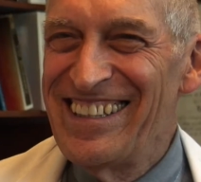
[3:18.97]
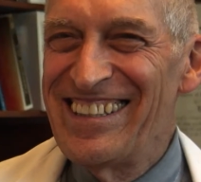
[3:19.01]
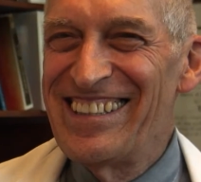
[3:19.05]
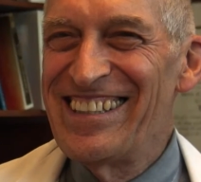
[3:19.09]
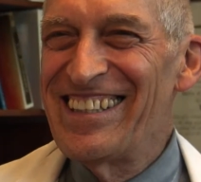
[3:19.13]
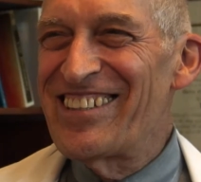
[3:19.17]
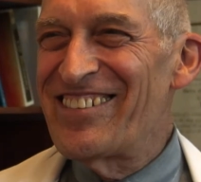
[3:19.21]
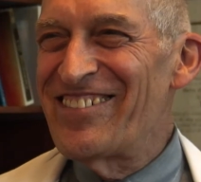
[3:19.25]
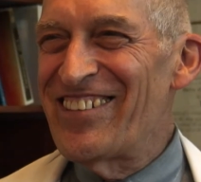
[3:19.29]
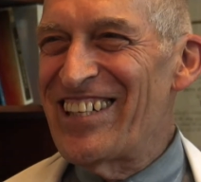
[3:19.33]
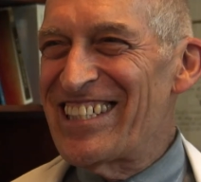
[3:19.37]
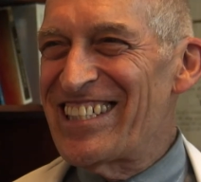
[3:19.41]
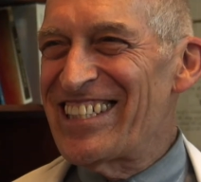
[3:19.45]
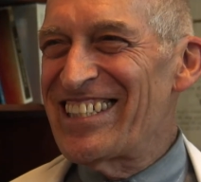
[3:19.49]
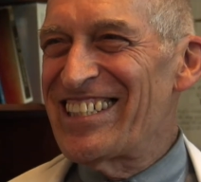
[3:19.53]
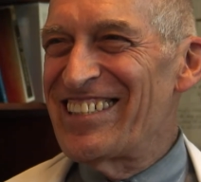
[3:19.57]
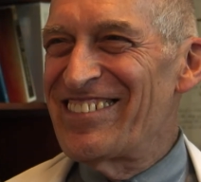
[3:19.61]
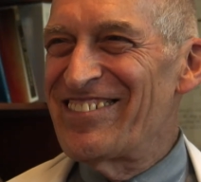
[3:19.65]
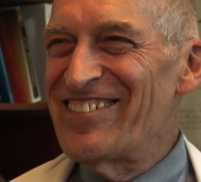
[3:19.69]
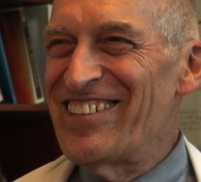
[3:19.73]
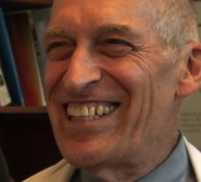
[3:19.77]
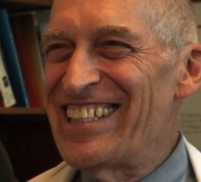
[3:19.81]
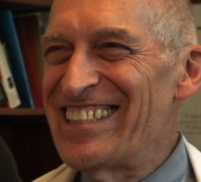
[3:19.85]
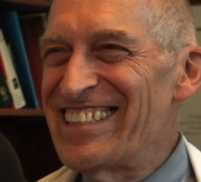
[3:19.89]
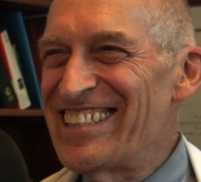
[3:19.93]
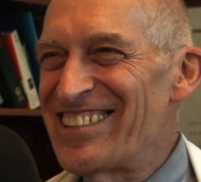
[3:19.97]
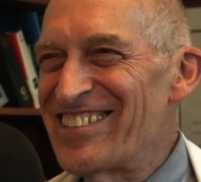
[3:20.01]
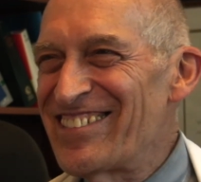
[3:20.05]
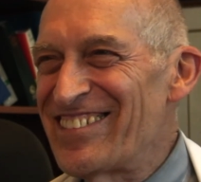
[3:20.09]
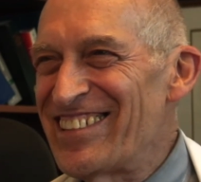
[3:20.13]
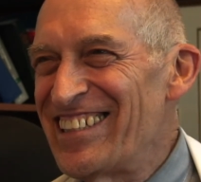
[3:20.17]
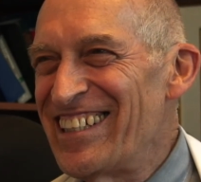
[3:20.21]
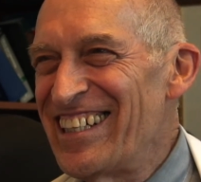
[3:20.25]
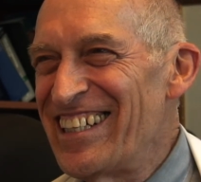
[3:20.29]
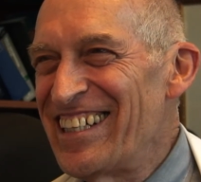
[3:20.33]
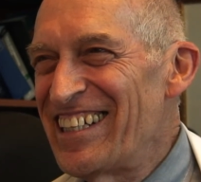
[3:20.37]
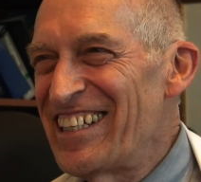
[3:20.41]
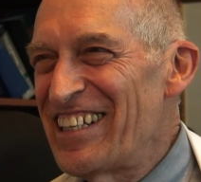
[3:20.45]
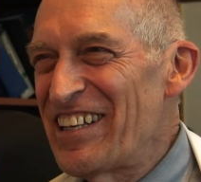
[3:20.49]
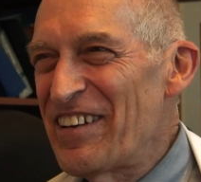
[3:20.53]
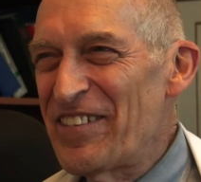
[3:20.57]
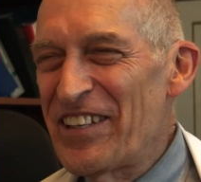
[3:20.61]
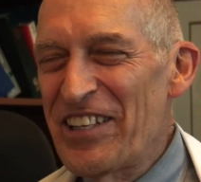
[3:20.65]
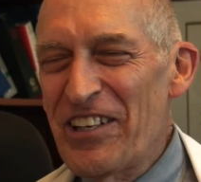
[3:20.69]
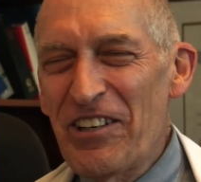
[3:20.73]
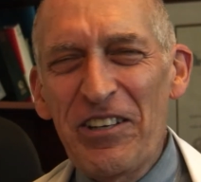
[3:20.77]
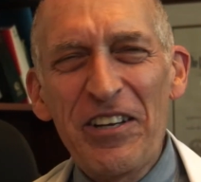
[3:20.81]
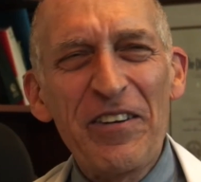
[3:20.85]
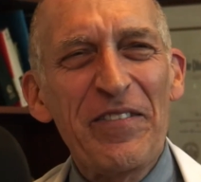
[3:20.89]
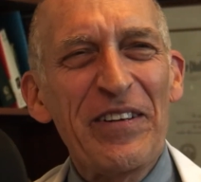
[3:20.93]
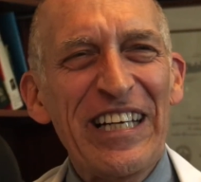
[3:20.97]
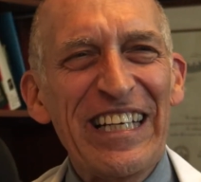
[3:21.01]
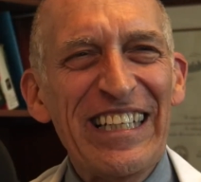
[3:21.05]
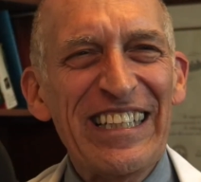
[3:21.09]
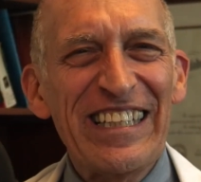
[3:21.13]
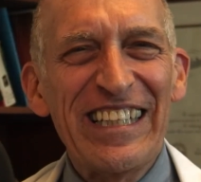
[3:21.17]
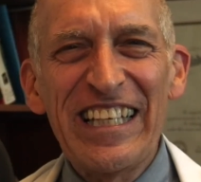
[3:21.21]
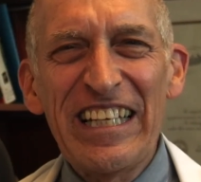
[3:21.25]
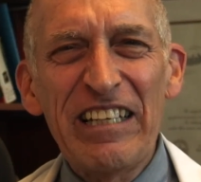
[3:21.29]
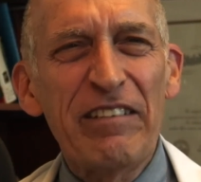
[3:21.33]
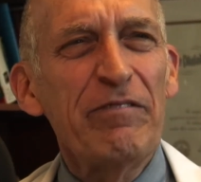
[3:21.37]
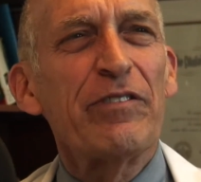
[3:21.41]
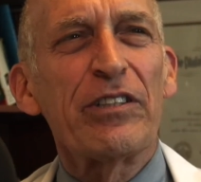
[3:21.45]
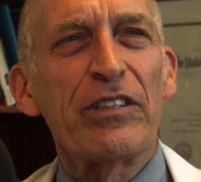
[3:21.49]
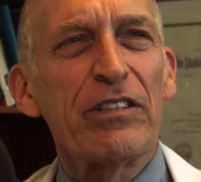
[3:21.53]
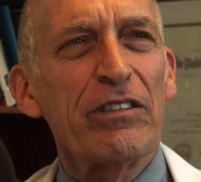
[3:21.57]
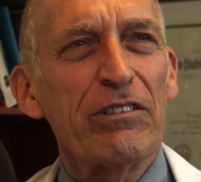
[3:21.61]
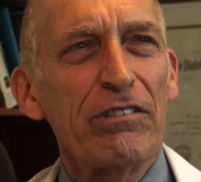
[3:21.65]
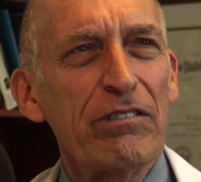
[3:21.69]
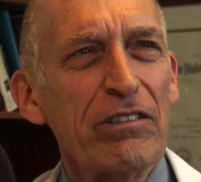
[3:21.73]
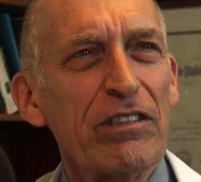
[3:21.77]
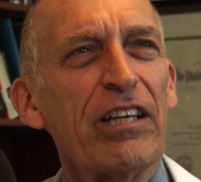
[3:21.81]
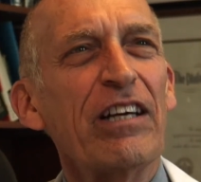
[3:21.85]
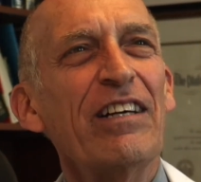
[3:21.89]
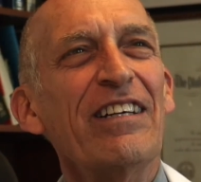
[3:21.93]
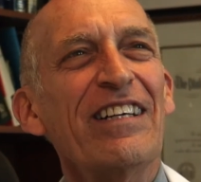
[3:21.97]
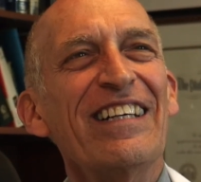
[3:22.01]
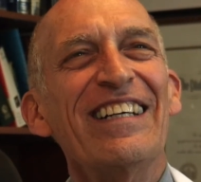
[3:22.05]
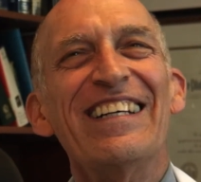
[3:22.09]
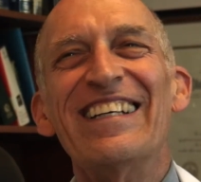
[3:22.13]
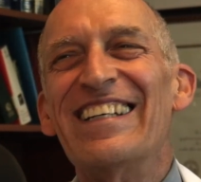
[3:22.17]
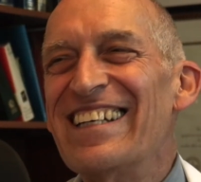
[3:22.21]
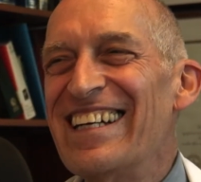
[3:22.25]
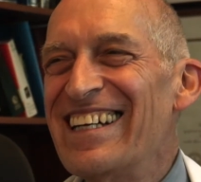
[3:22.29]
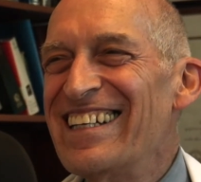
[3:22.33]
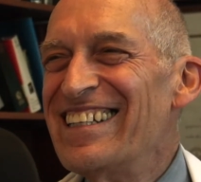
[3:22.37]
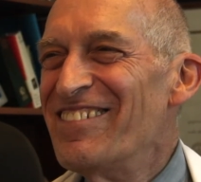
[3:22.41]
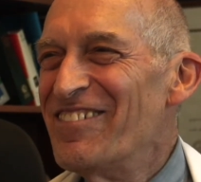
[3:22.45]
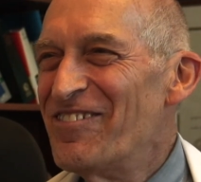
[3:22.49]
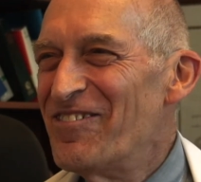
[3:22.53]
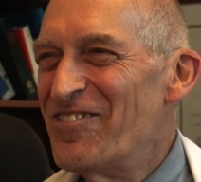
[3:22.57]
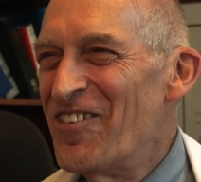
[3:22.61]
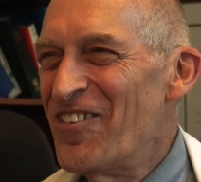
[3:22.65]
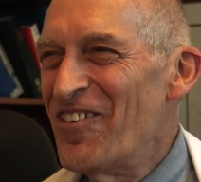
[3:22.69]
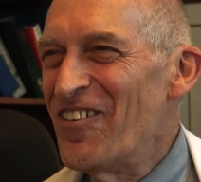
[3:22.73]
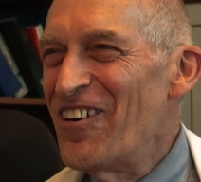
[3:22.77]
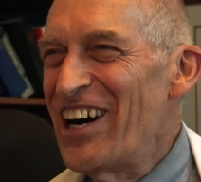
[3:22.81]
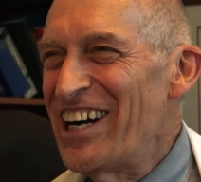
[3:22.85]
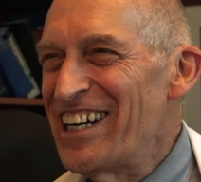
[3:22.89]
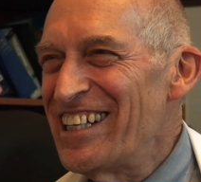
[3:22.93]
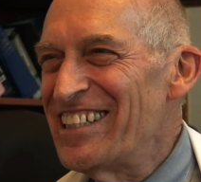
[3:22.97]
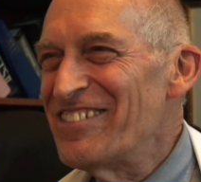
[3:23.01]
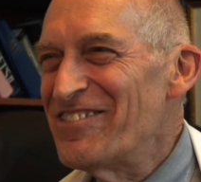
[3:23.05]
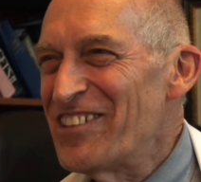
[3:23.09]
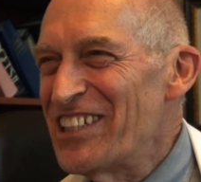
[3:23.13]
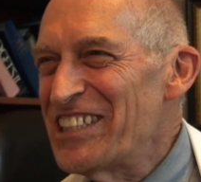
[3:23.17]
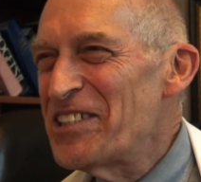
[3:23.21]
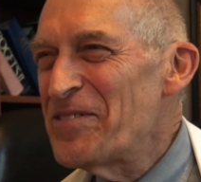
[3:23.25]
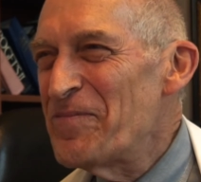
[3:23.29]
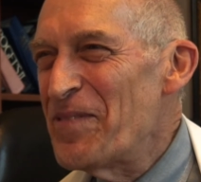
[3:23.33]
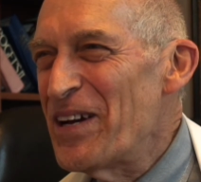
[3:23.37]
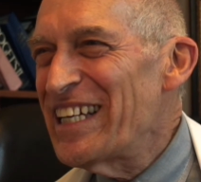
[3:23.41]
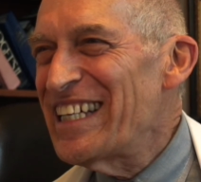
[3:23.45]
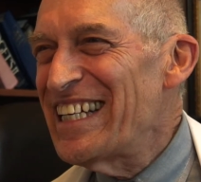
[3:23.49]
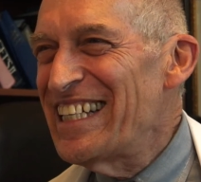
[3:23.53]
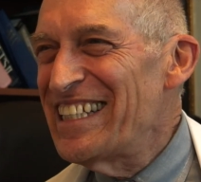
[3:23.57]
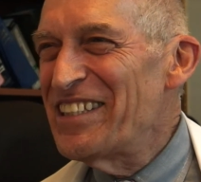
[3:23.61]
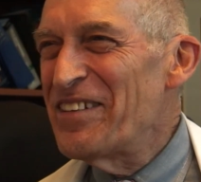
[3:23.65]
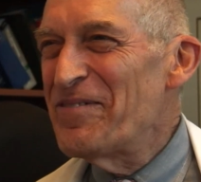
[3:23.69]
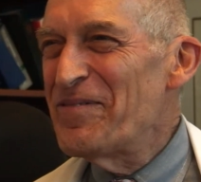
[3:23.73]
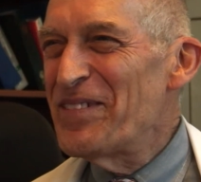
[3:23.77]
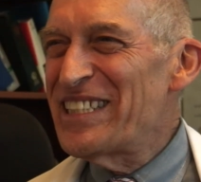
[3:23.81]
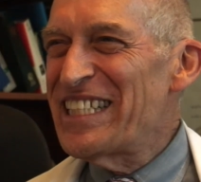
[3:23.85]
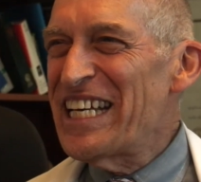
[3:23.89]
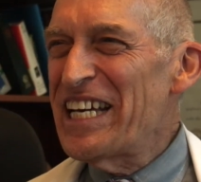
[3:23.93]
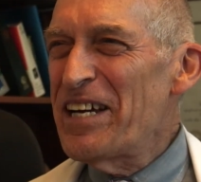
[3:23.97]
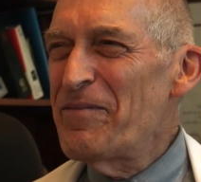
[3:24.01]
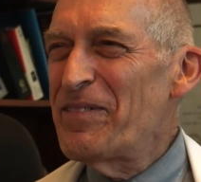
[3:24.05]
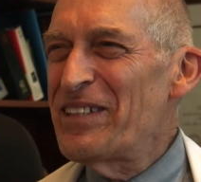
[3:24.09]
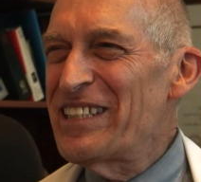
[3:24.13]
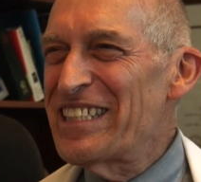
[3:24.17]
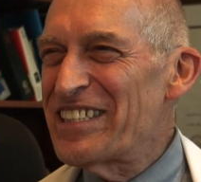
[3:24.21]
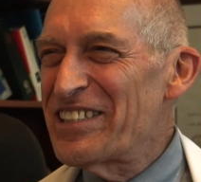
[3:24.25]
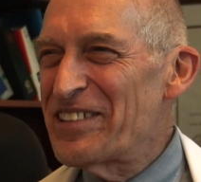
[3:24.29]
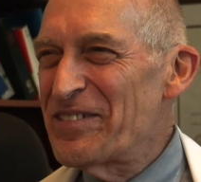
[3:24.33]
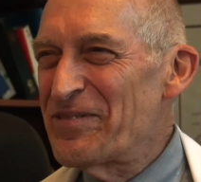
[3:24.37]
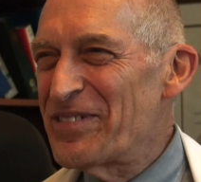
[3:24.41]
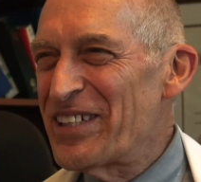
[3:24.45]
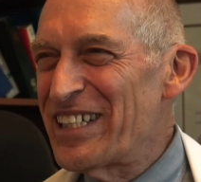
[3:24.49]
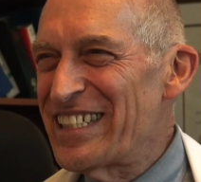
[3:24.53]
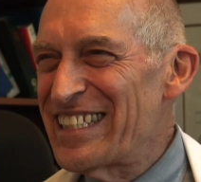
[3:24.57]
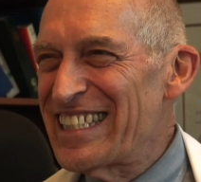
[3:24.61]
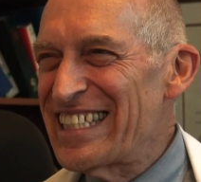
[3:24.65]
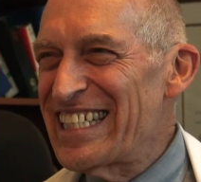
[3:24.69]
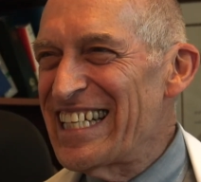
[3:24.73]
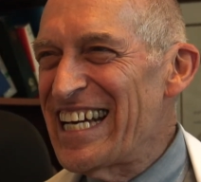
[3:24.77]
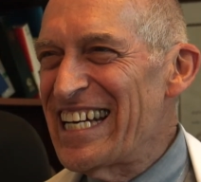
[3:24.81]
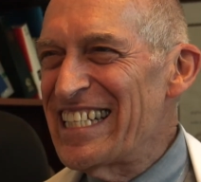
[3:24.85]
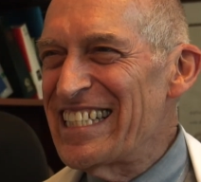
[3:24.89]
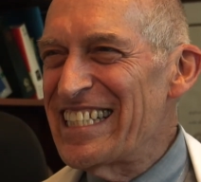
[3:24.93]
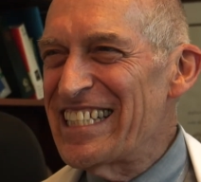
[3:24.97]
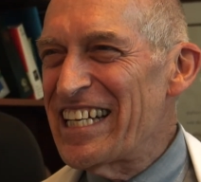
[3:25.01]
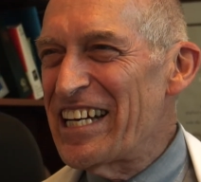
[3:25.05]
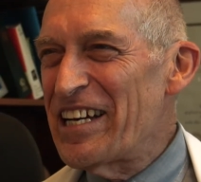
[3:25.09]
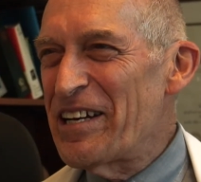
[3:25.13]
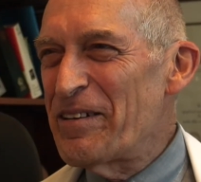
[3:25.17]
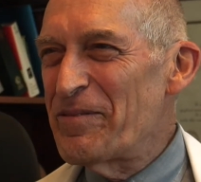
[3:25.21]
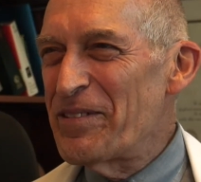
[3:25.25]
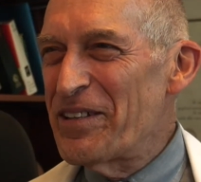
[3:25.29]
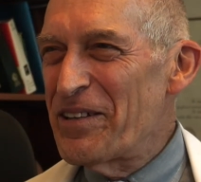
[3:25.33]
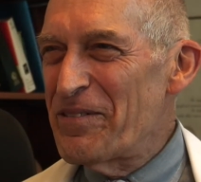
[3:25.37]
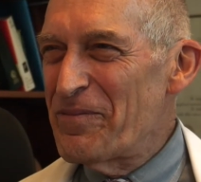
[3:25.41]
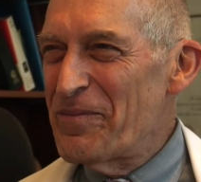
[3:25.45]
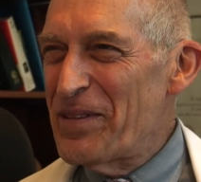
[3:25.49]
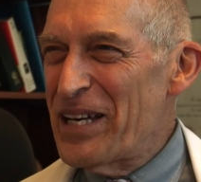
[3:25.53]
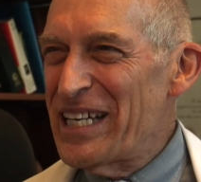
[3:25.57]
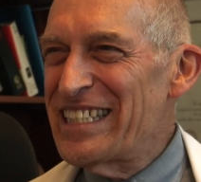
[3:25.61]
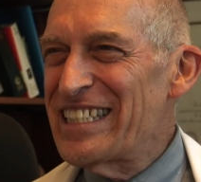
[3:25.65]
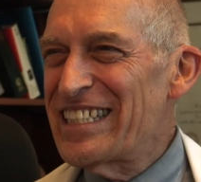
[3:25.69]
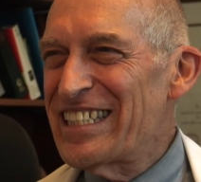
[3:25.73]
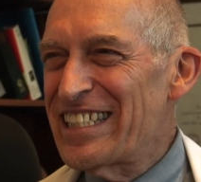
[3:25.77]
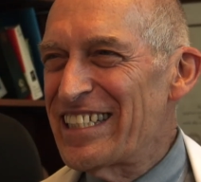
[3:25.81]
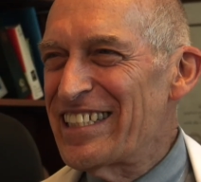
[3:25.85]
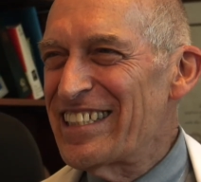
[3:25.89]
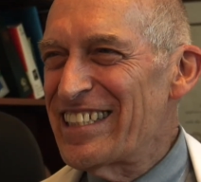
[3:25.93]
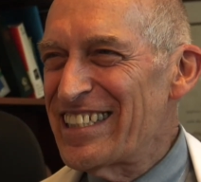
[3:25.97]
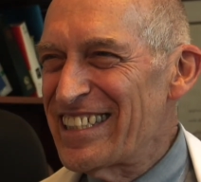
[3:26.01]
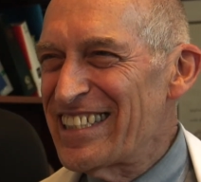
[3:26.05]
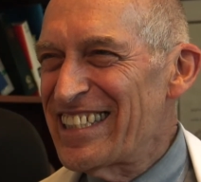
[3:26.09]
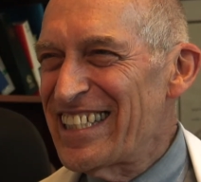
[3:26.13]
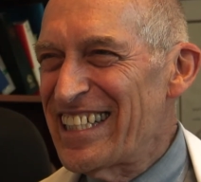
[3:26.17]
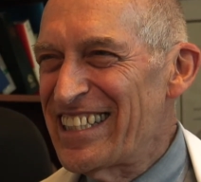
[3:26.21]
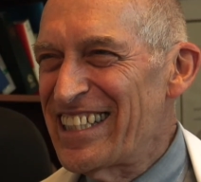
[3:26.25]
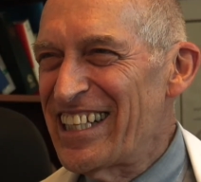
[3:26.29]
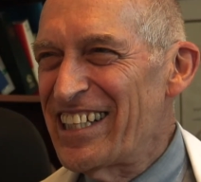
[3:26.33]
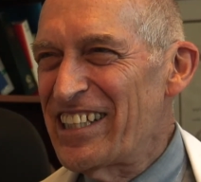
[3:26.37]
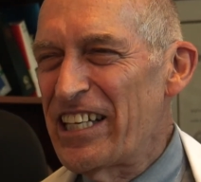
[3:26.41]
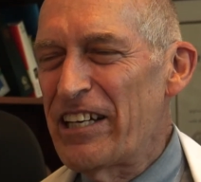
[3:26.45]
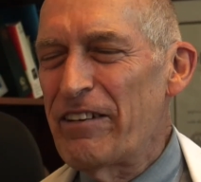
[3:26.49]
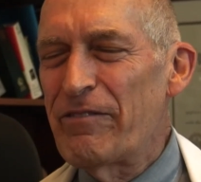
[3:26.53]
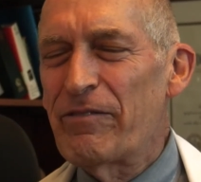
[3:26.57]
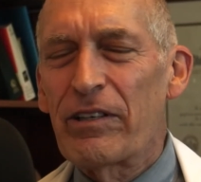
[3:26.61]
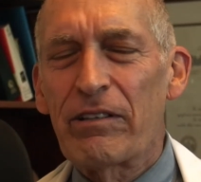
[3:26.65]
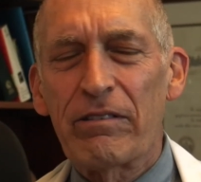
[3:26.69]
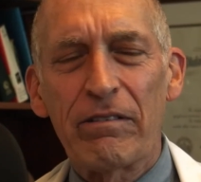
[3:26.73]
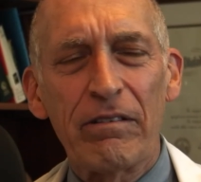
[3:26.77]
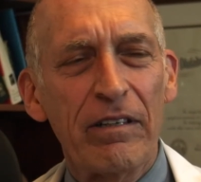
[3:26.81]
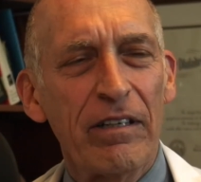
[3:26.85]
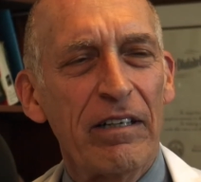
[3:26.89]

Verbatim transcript: the question was, well, if they don't have any livers, why, what's making the metabolism? Because the enzyme that makes this is in the liver.